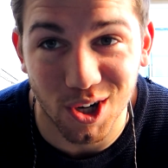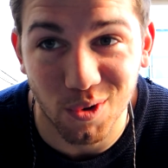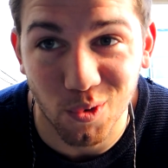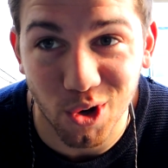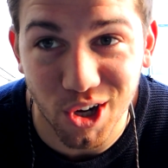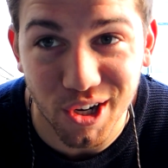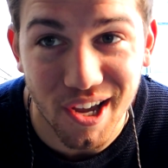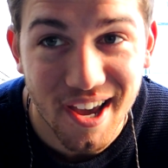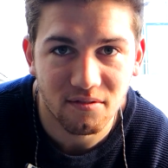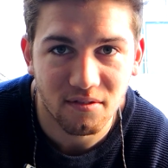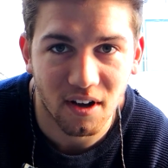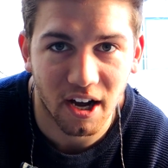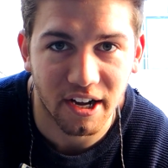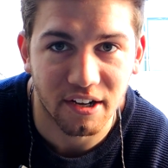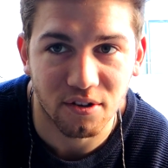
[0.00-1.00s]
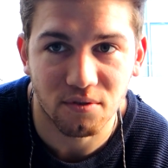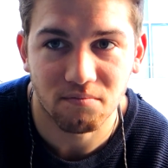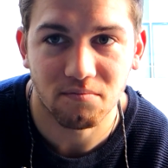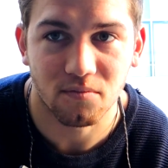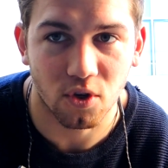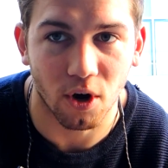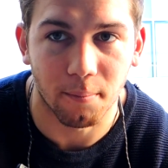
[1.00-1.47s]
I work. I
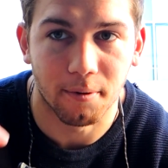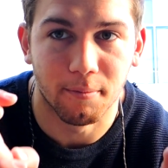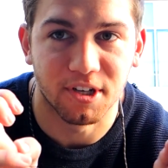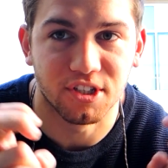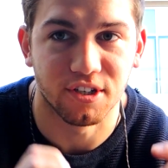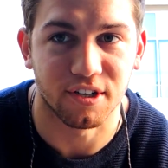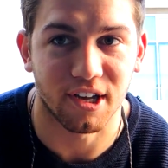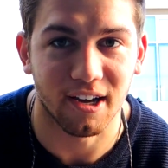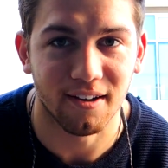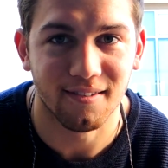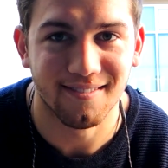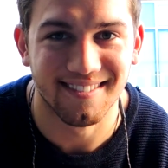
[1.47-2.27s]
got permission, okay?